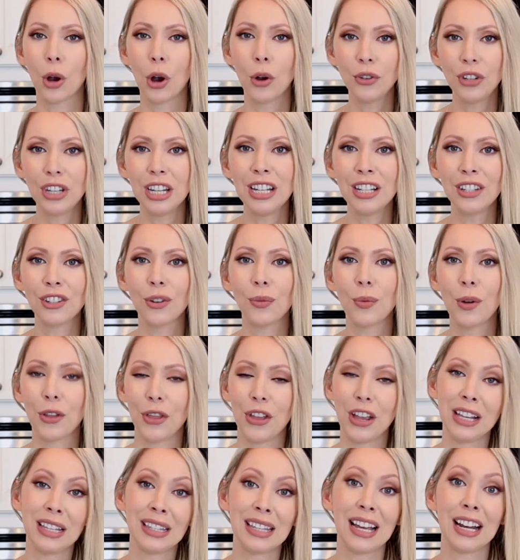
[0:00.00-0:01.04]
Proteins are where
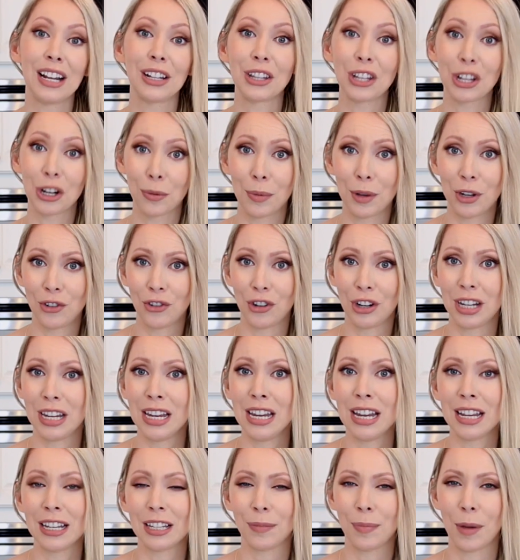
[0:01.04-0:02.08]
things get a little bit
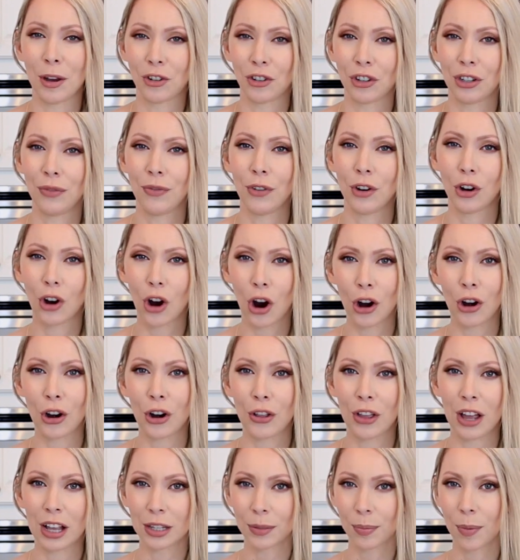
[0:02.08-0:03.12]
tricky, especially for Carter.
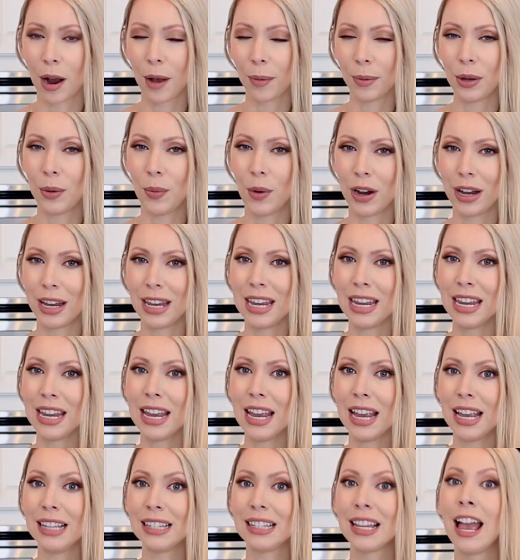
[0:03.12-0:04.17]
That's probably where he
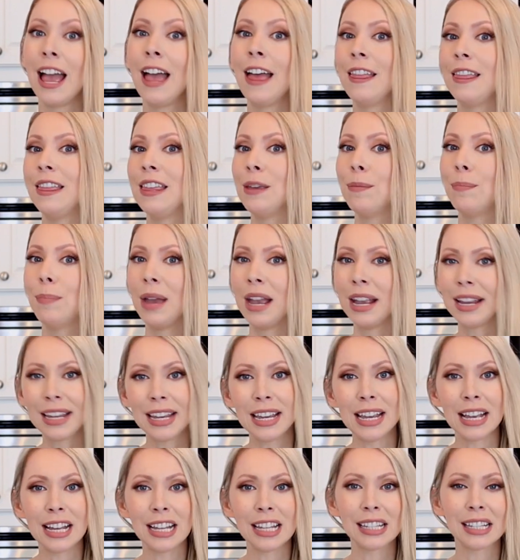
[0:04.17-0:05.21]
is the
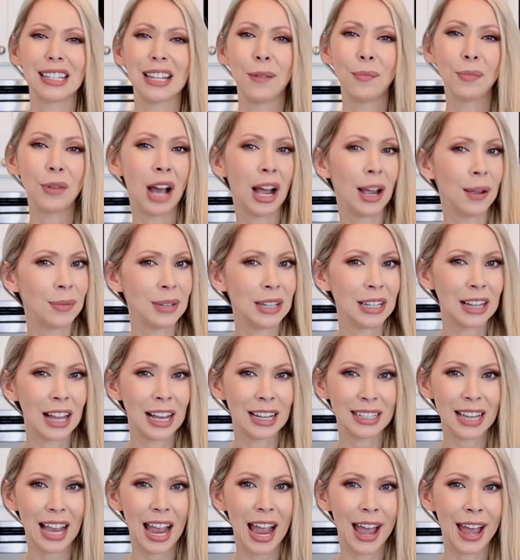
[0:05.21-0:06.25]
pickiest. Sometimes he
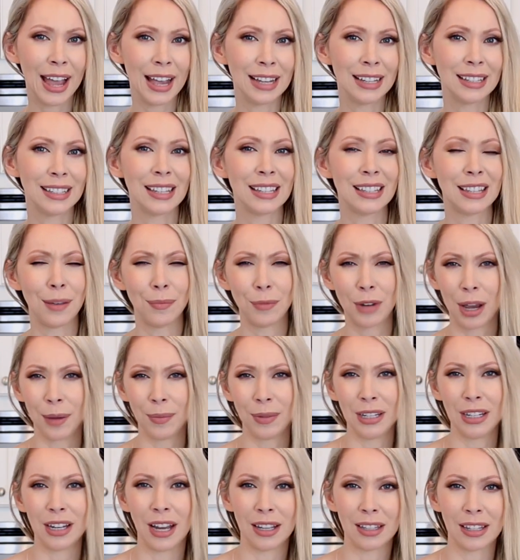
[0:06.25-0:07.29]
likes eggs, sometimes
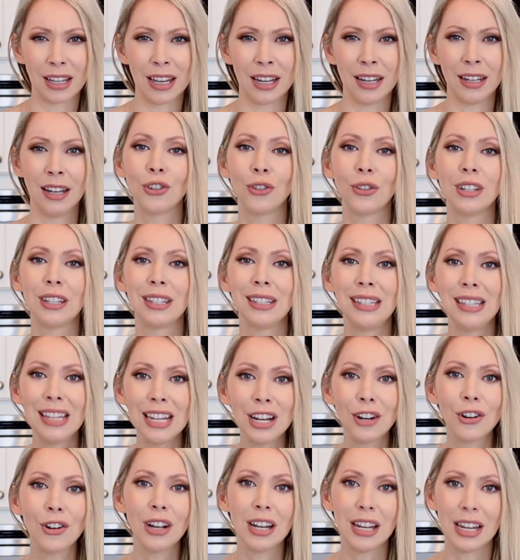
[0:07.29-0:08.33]
he doesn't. So the
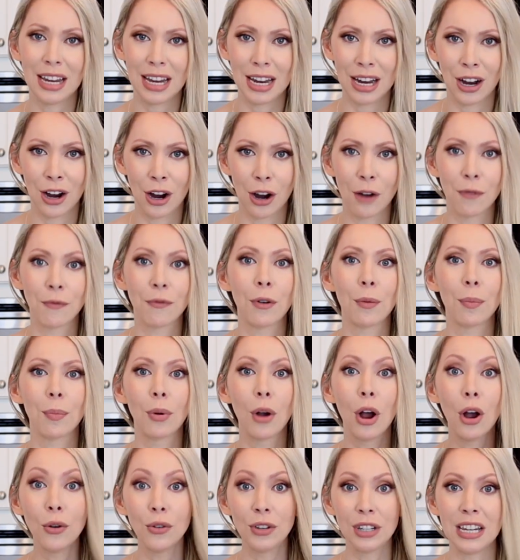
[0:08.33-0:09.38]
secret here for
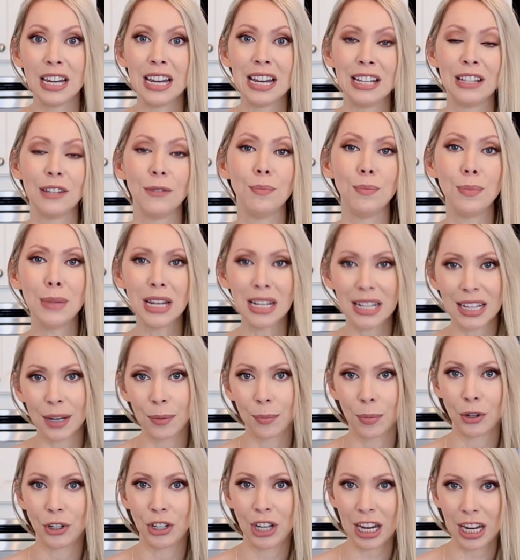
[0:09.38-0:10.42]
proteins, meats
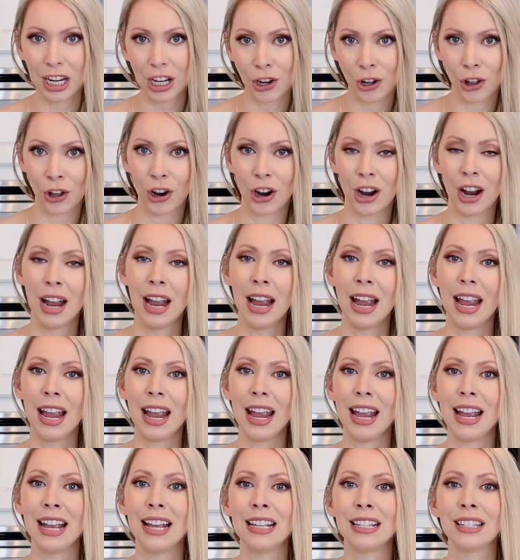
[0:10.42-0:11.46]
in particular,
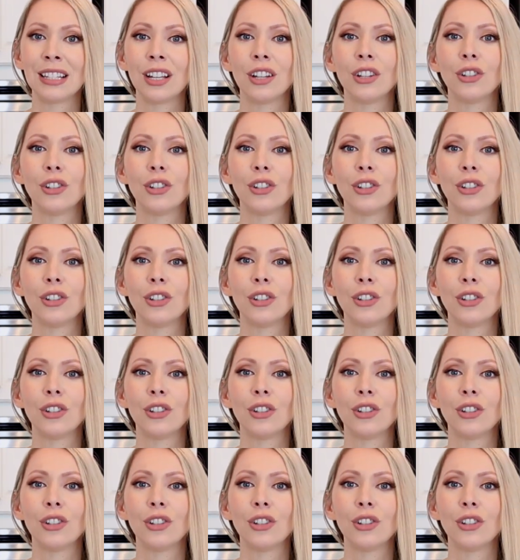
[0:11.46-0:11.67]
is